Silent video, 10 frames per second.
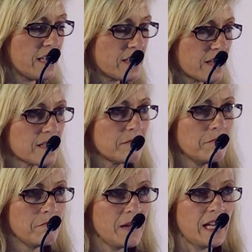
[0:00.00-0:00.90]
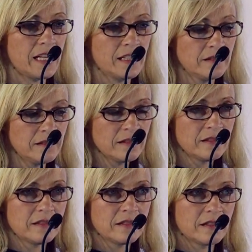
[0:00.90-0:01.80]
It doesn't mean
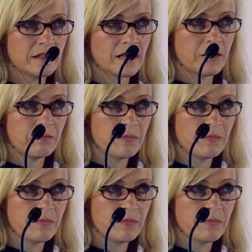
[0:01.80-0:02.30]
that they